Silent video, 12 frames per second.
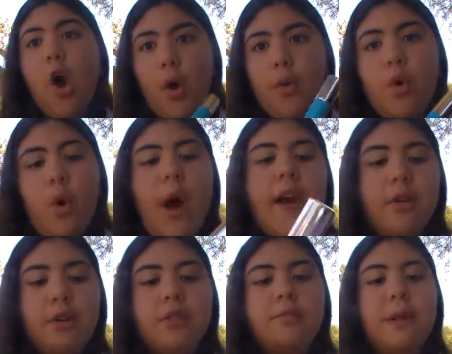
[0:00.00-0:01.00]
a quite
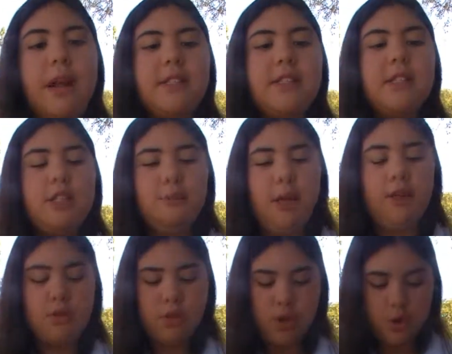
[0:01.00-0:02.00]
good pleasant
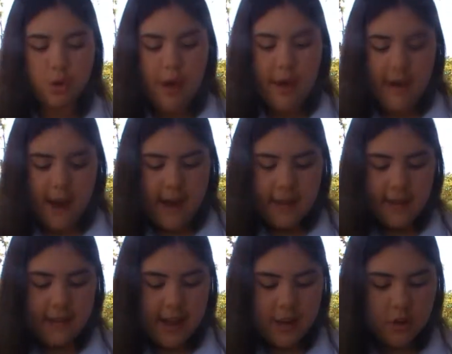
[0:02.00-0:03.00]
smell. So I
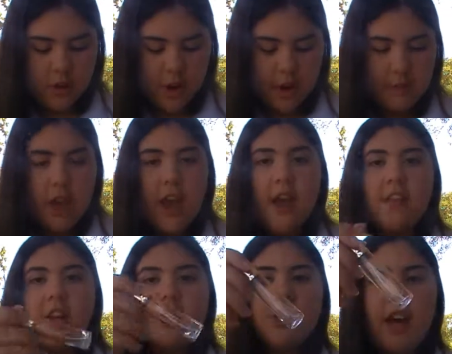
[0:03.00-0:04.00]
like that a lot. And
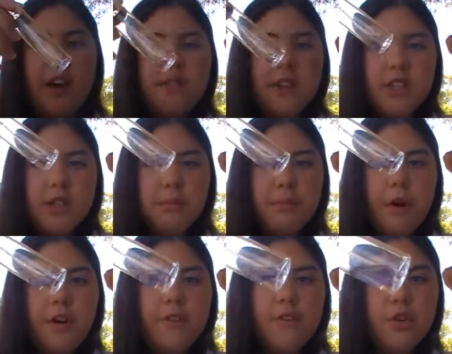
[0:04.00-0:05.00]
then I just have like some
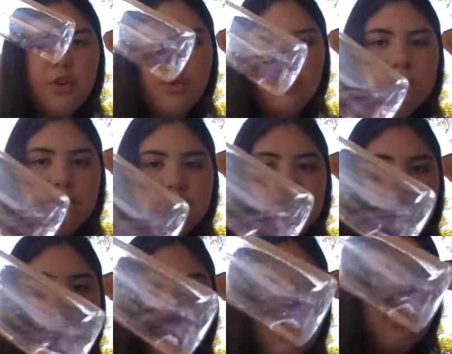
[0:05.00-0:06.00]
perfume. You can